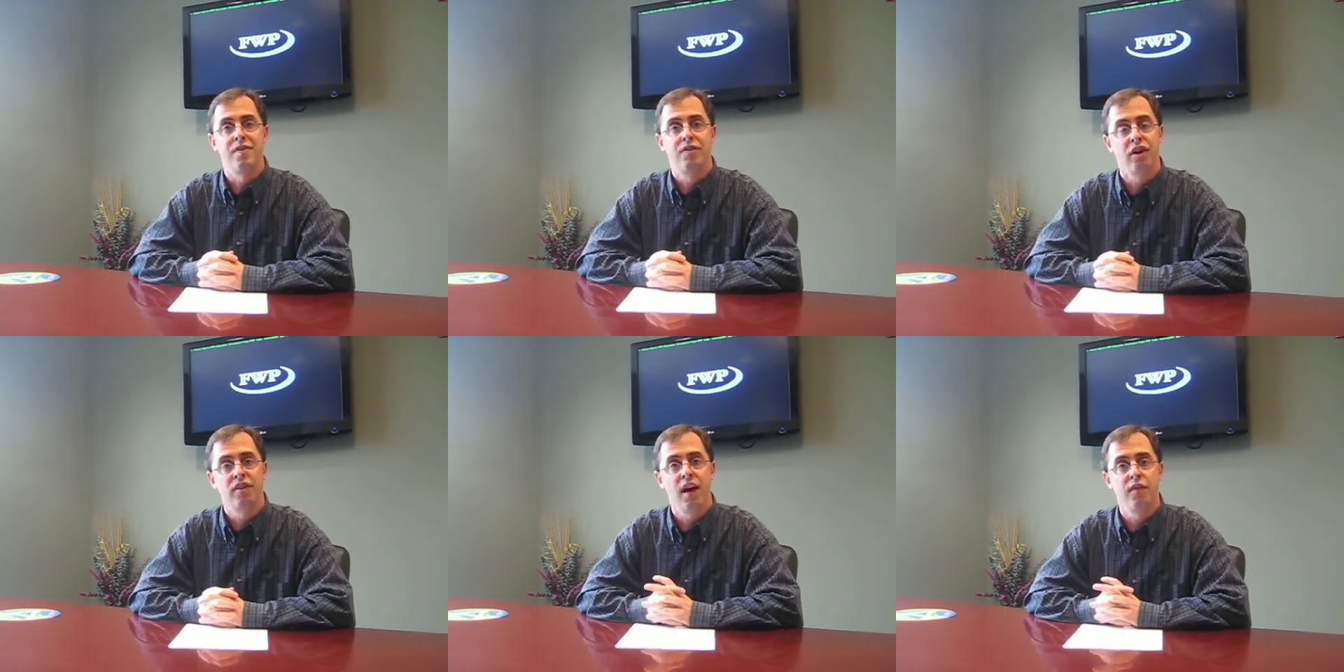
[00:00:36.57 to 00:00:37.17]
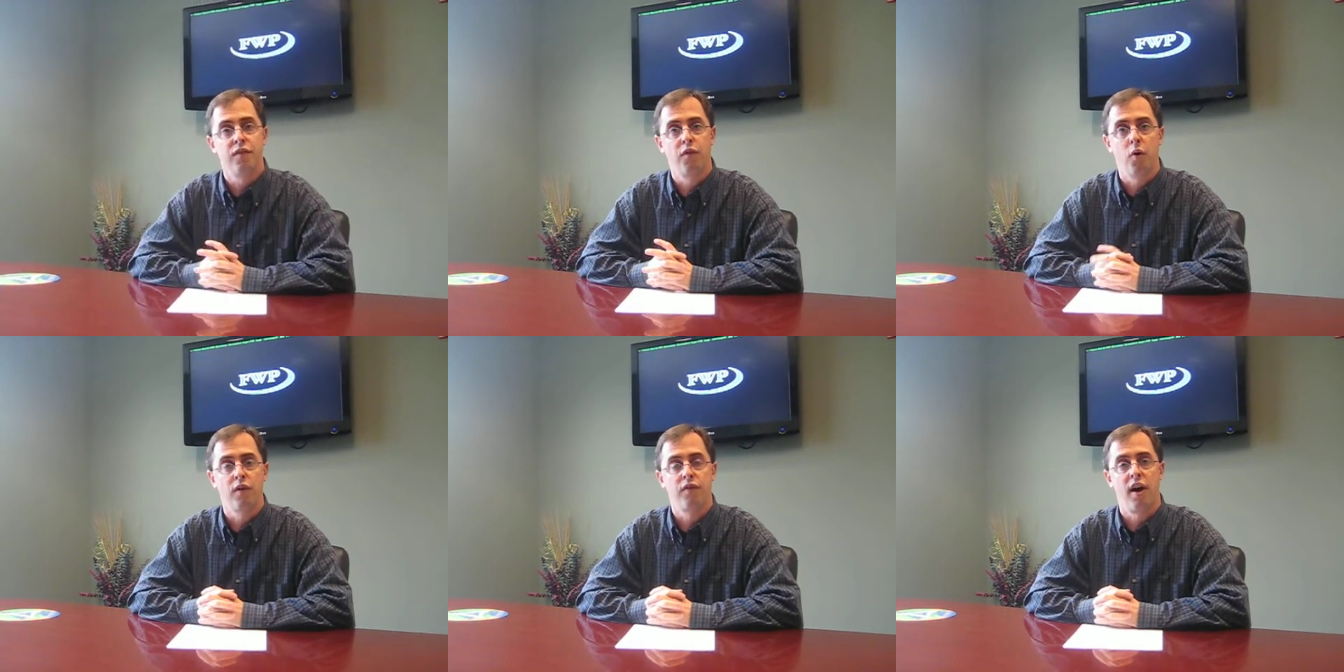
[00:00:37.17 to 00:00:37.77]
Just having
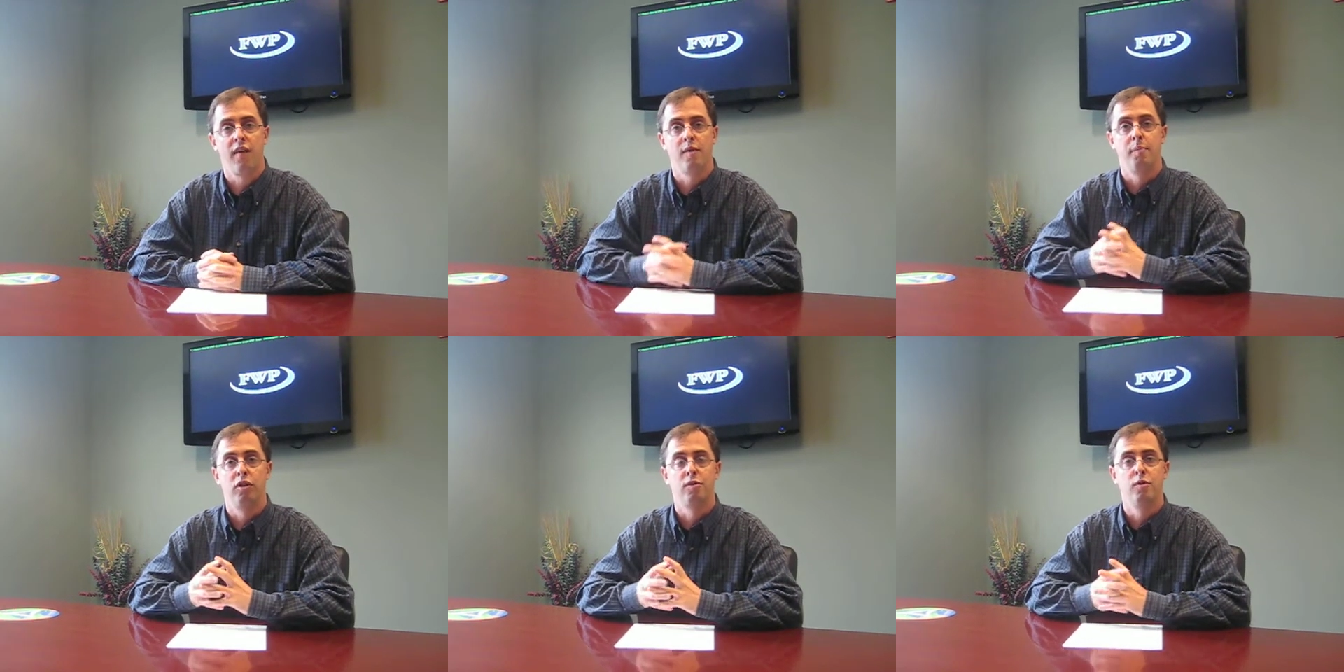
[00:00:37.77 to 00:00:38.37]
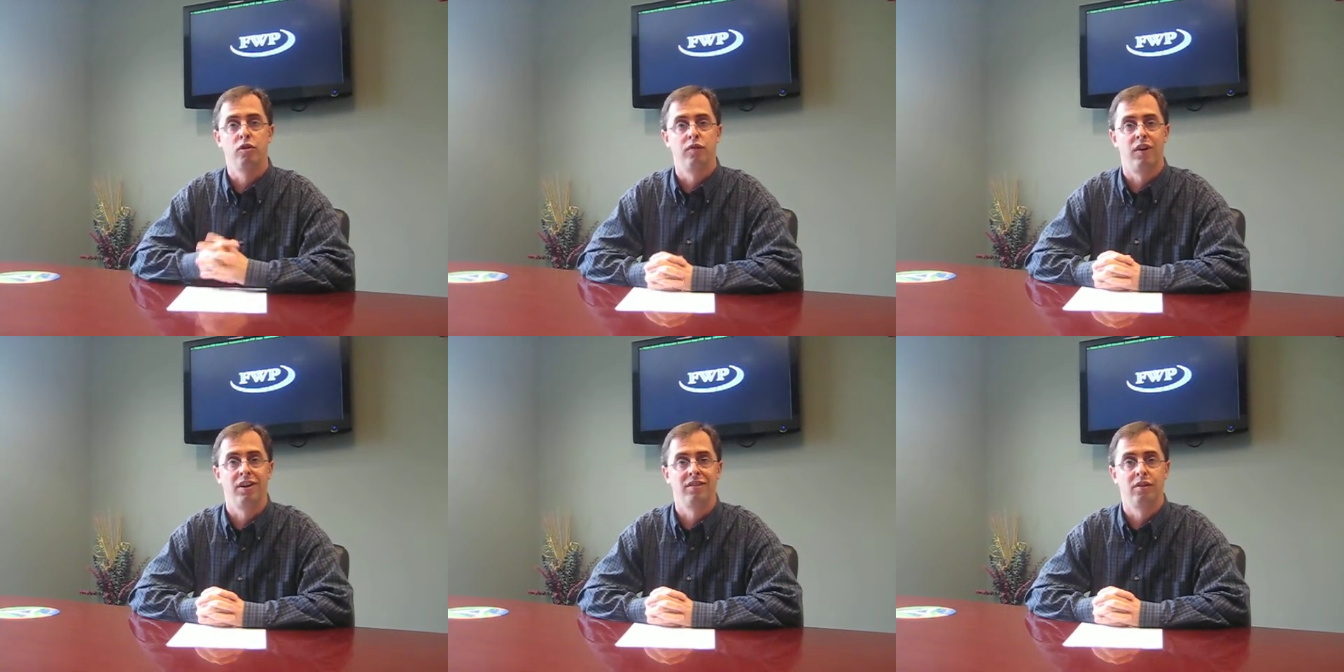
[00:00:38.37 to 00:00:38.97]
4 or 5 or a bunch of mutual
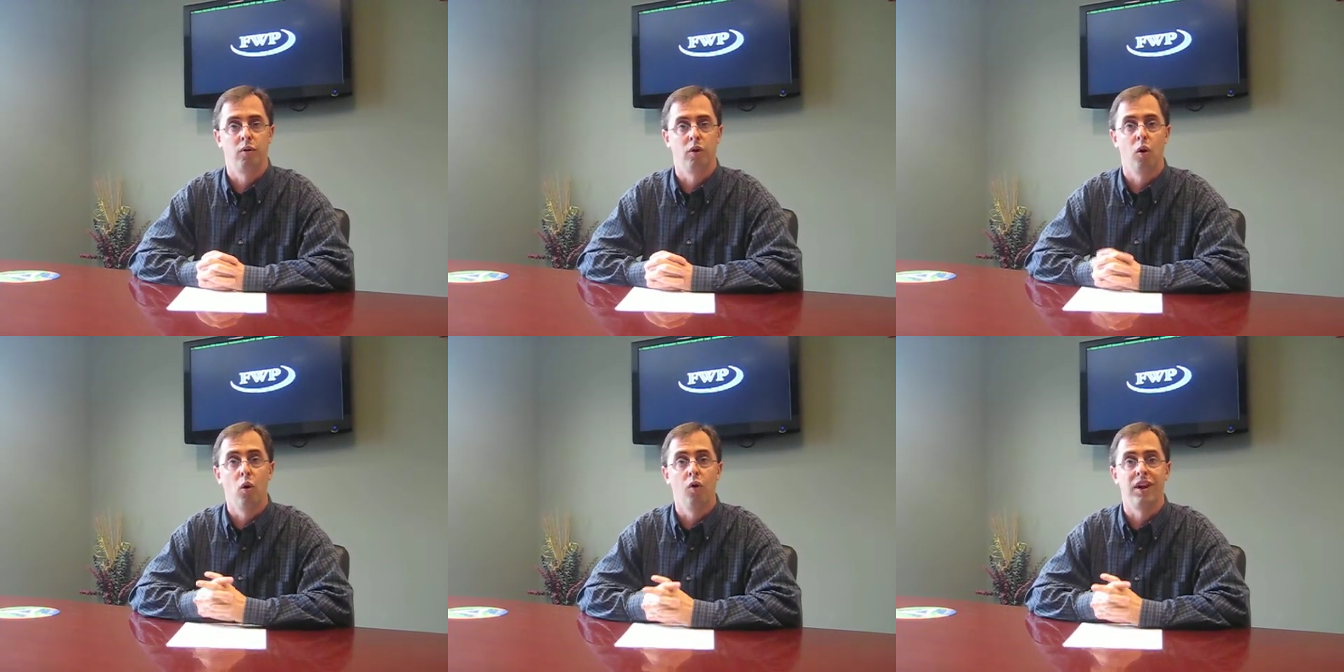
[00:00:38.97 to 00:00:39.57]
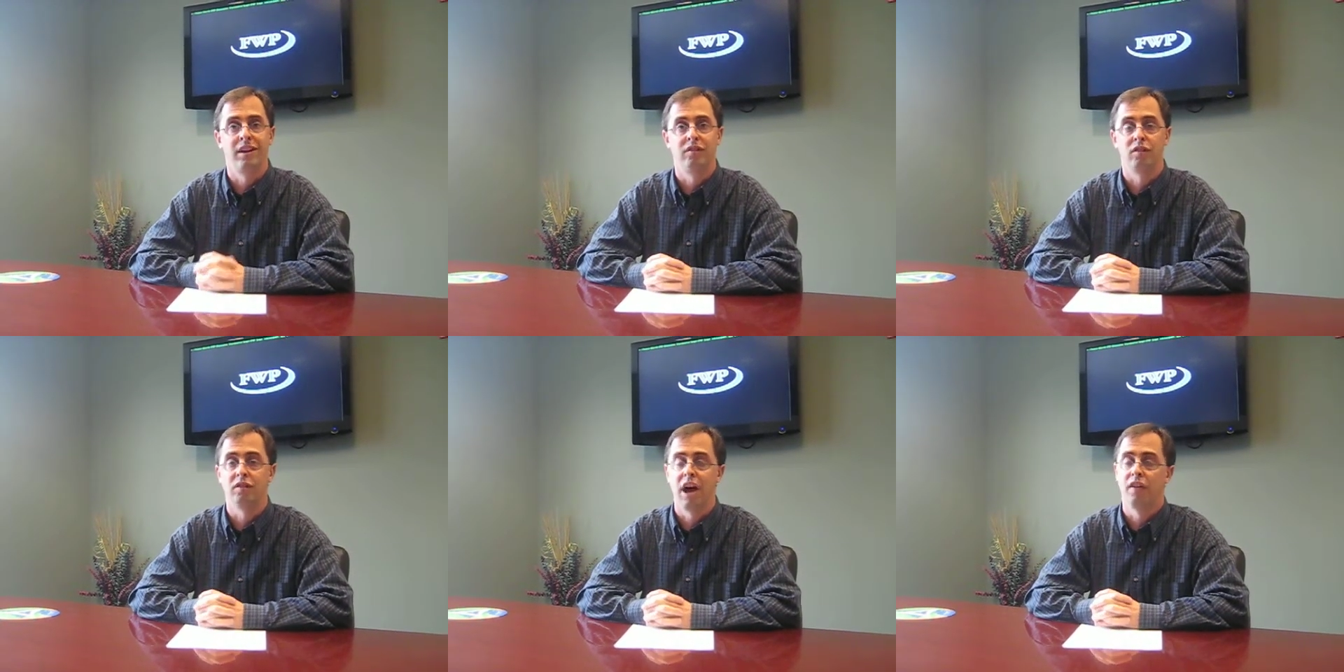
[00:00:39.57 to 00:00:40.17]
funds or holdings
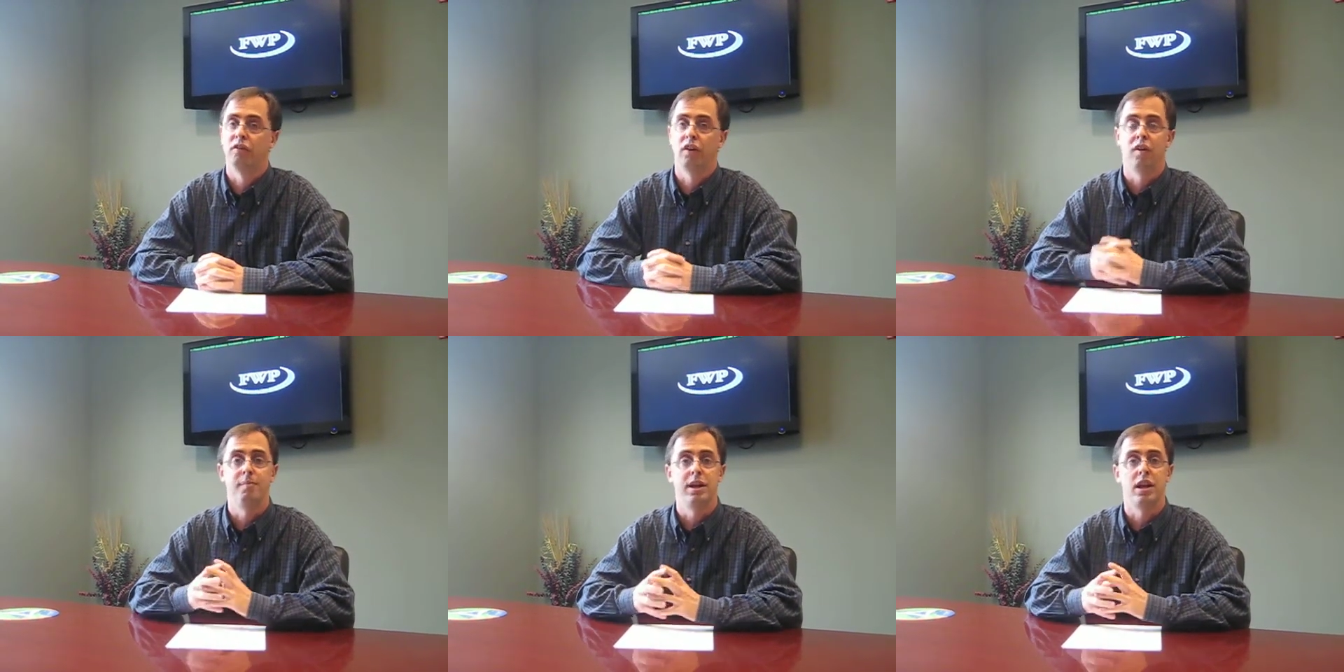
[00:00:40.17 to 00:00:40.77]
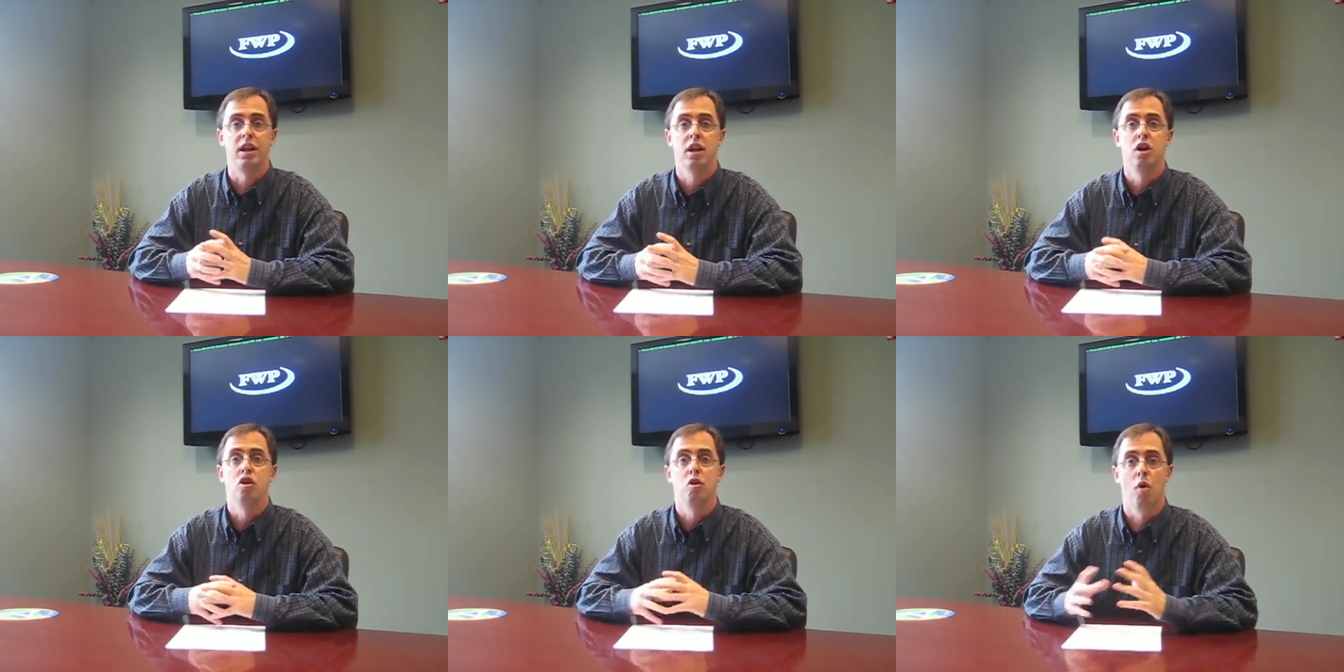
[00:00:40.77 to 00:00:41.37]
does not necessarily mean
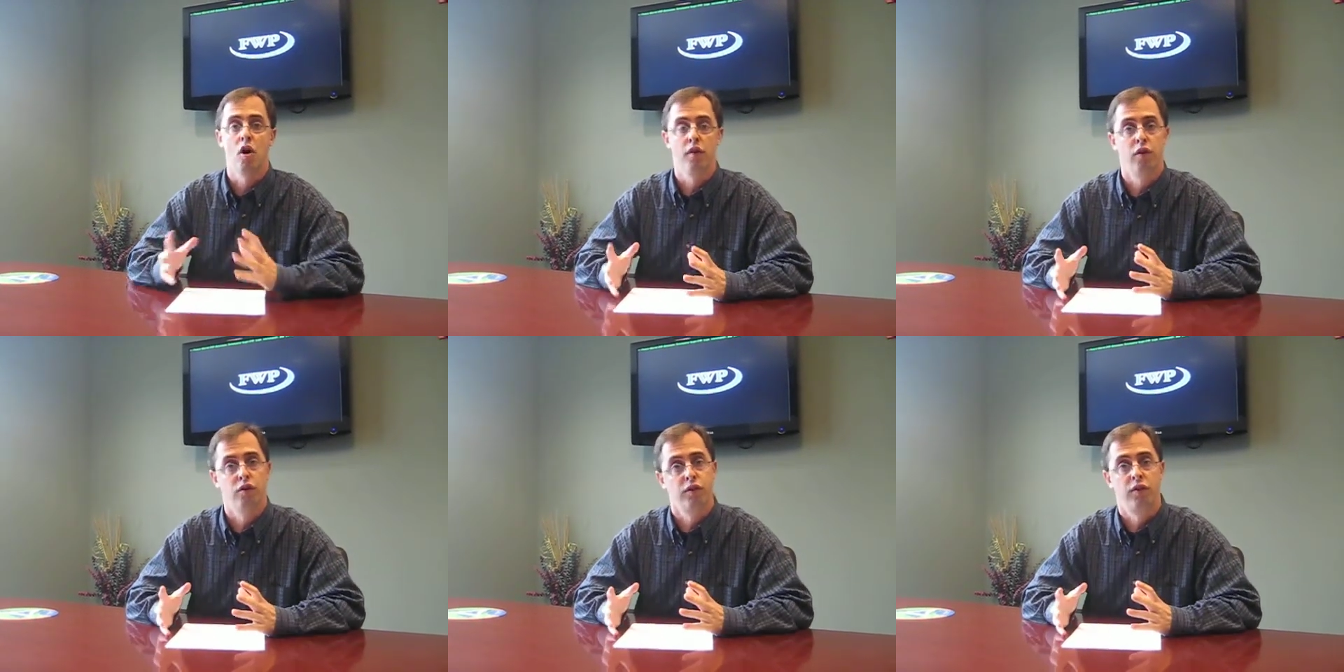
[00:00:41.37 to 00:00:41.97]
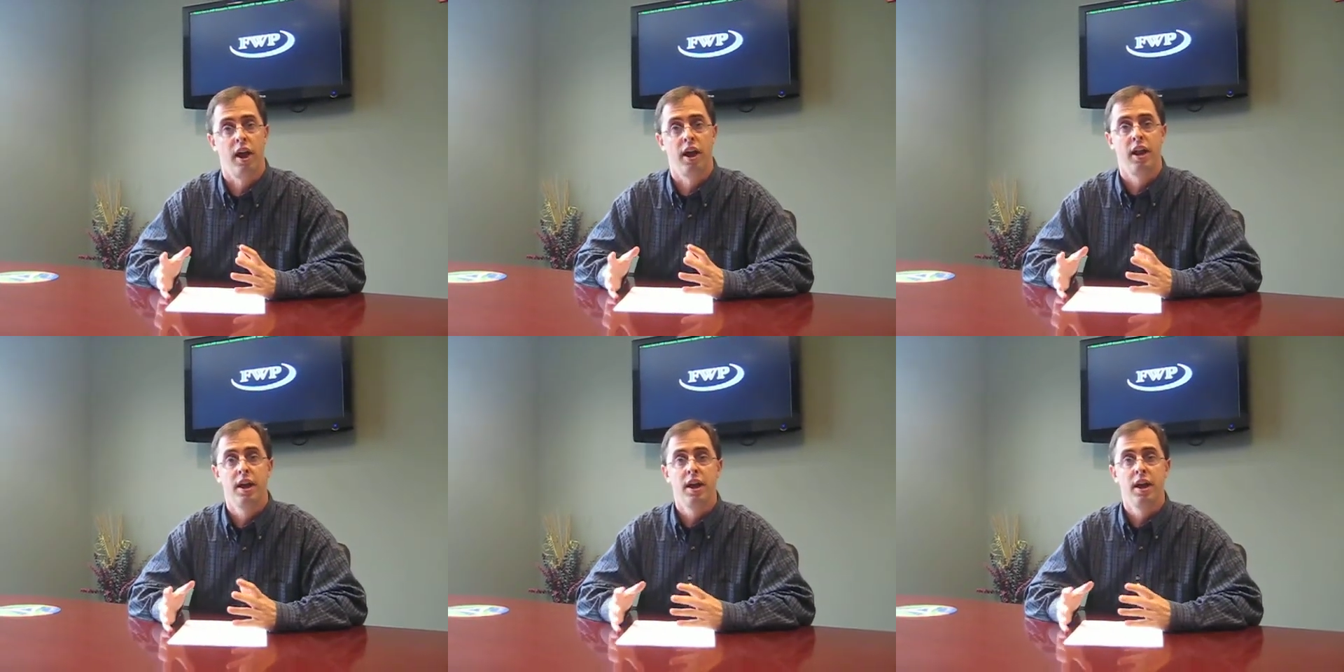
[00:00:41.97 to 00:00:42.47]
you are diversified.